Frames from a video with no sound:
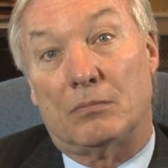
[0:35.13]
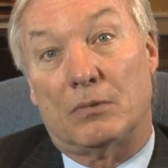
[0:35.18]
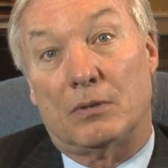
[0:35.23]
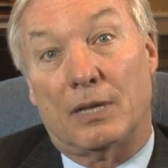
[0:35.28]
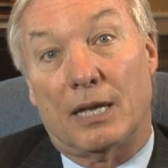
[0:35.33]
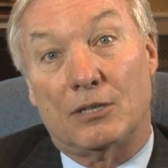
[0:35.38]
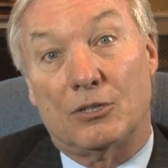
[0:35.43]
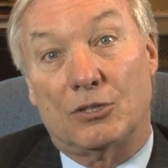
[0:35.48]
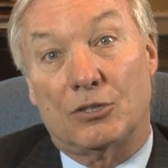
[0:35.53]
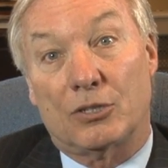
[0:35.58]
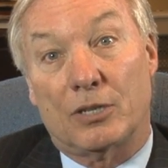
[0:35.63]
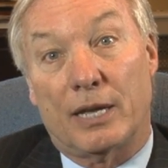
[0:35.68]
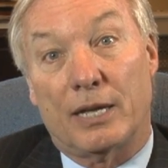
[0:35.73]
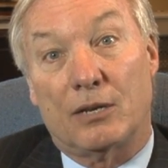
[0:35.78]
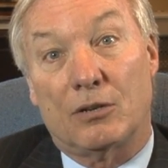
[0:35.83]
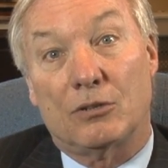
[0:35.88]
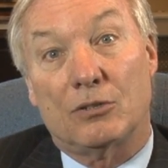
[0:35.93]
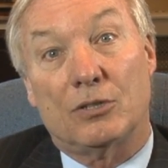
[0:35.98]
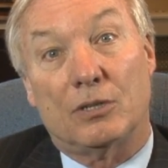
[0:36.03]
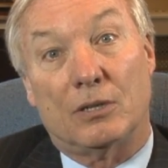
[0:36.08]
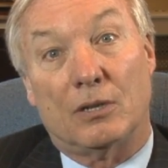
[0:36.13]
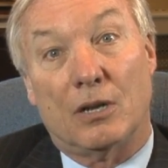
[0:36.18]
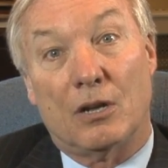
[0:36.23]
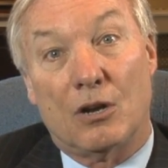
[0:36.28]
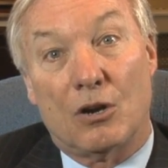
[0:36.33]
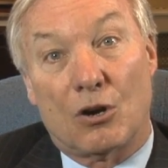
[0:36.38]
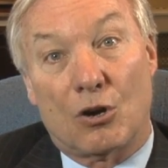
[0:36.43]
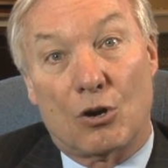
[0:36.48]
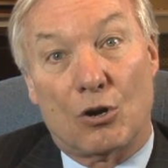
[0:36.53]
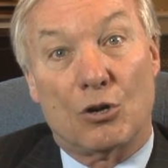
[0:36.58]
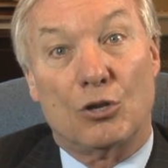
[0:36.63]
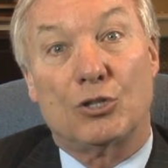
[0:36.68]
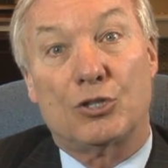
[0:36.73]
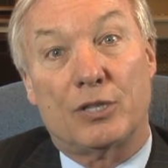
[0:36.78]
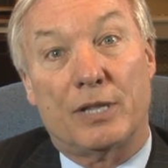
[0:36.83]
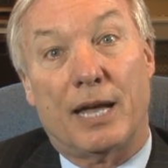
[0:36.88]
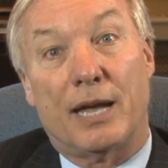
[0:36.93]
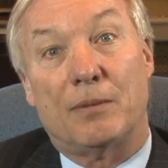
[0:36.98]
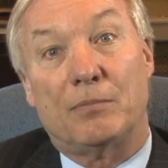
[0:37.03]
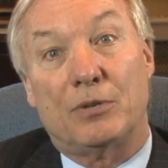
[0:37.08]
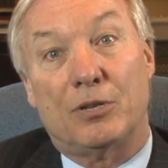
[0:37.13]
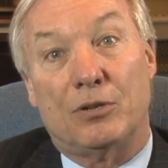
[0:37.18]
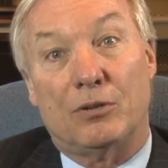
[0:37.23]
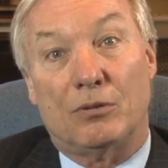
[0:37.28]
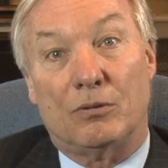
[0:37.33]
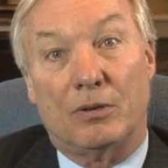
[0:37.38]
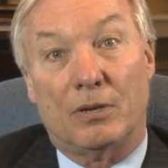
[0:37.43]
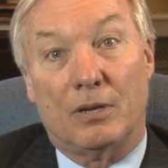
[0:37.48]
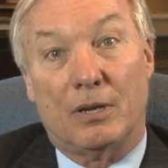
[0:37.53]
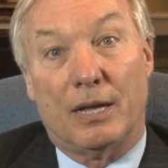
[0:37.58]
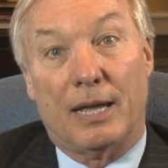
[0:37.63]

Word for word: legislators and urge them to